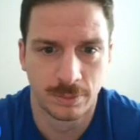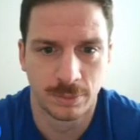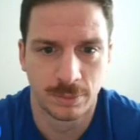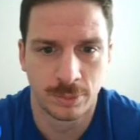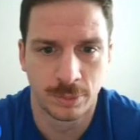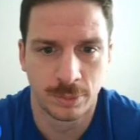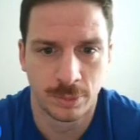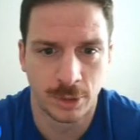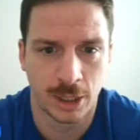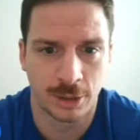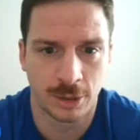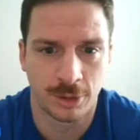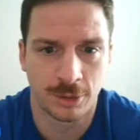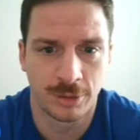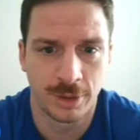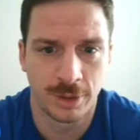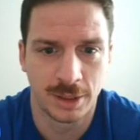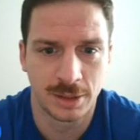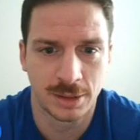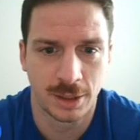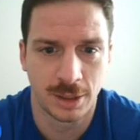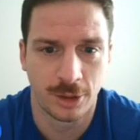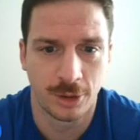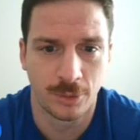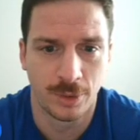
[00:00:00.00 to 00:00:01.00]
Proctor thinks
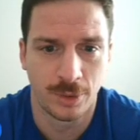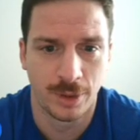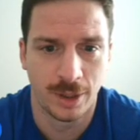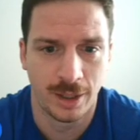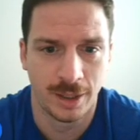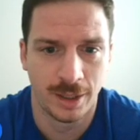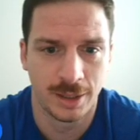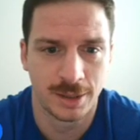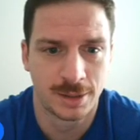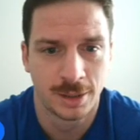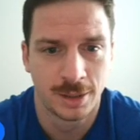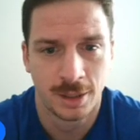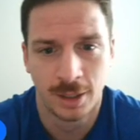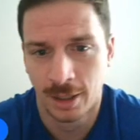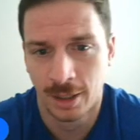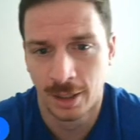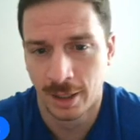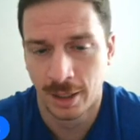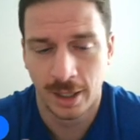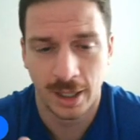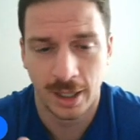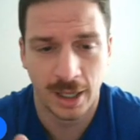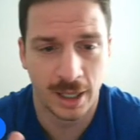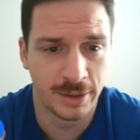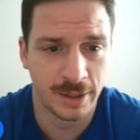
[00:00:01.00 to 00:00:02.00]
otherwise.
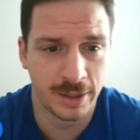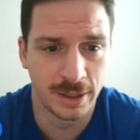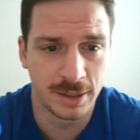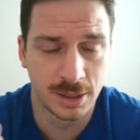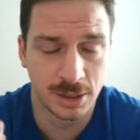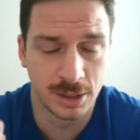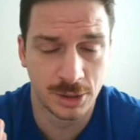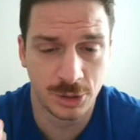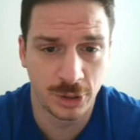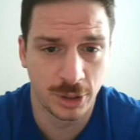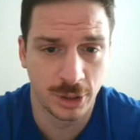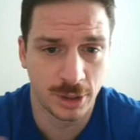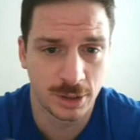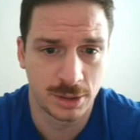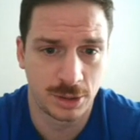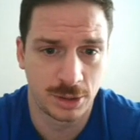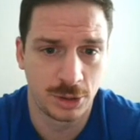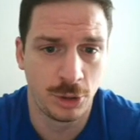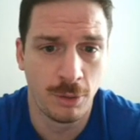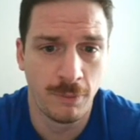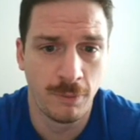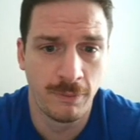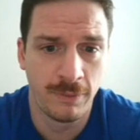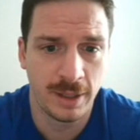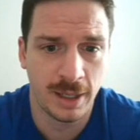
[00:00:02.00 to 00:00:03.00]
And this is just
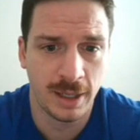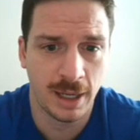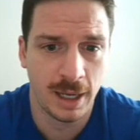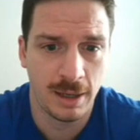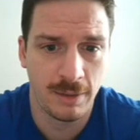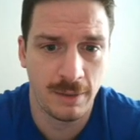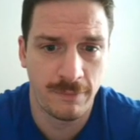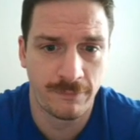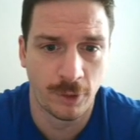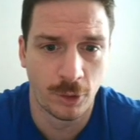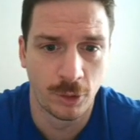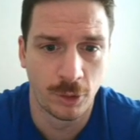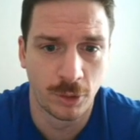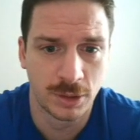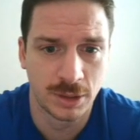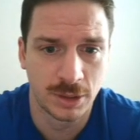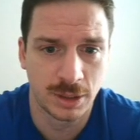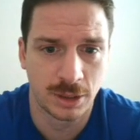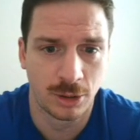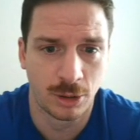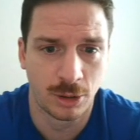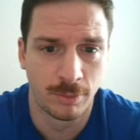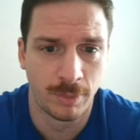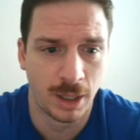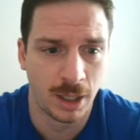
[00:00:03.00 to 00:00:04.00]
UVA focusing
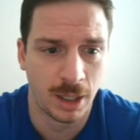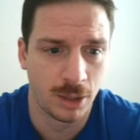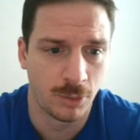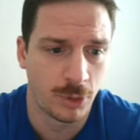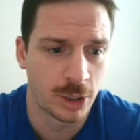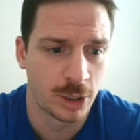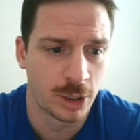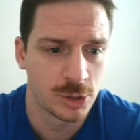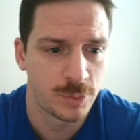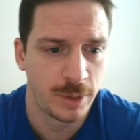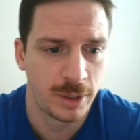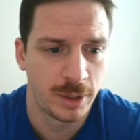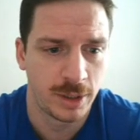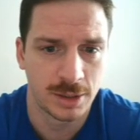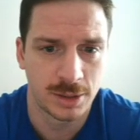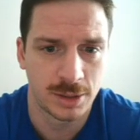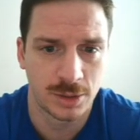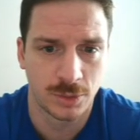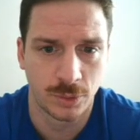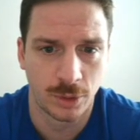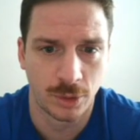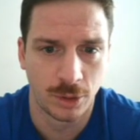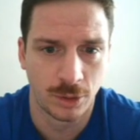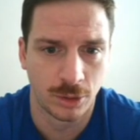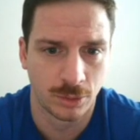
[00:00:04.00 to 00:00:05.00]
on Malawach being as a
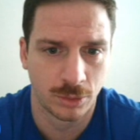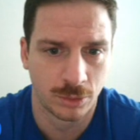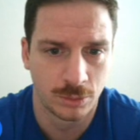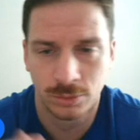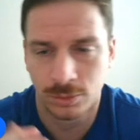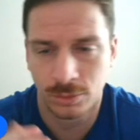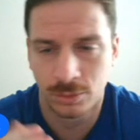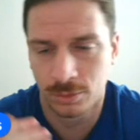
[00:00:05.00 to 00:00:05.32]
roller.